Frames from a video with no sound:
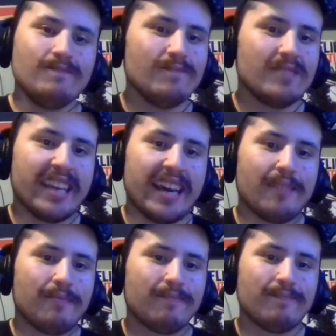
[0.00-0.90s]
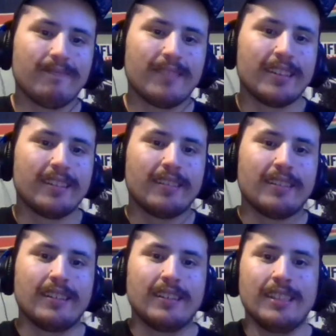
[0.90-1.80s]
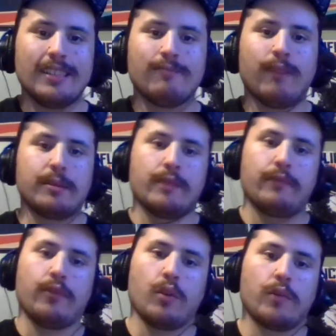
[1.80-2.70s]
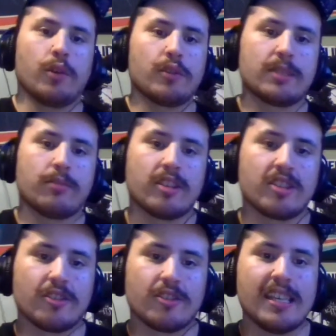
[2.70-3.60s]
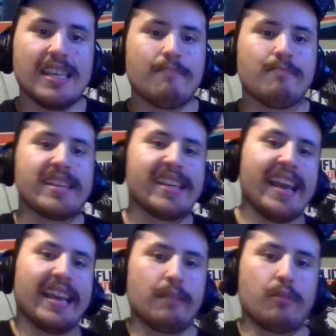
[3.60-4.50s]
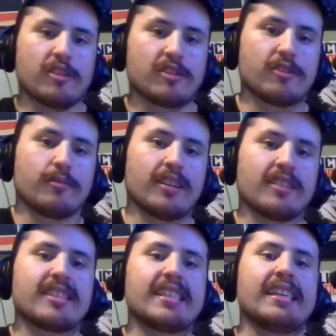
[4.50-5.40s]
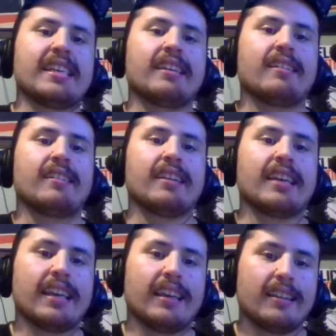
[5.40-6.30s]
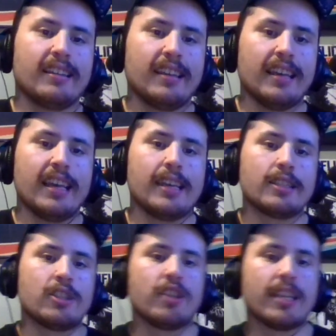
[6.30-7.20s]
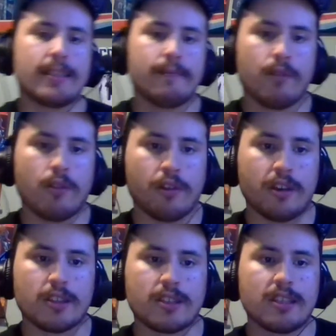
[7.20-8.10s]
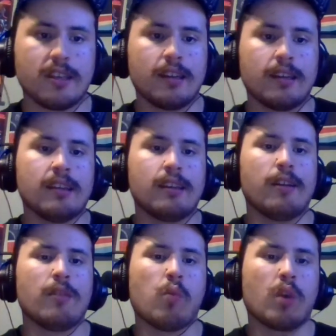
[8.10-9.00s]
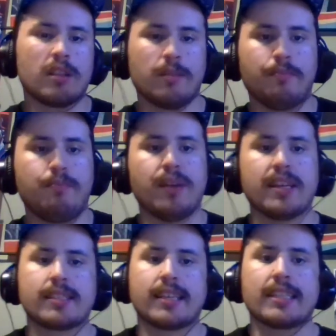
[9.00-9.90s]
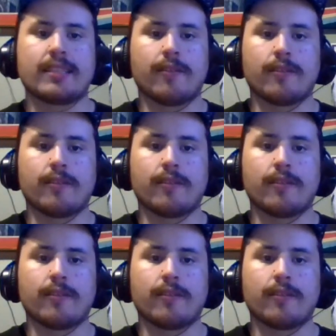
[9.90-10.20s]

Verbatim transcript: Yeah. He bites it full of all these monsters. He can beat any monster because he is Jason Voorhees and one of the best Godzilla.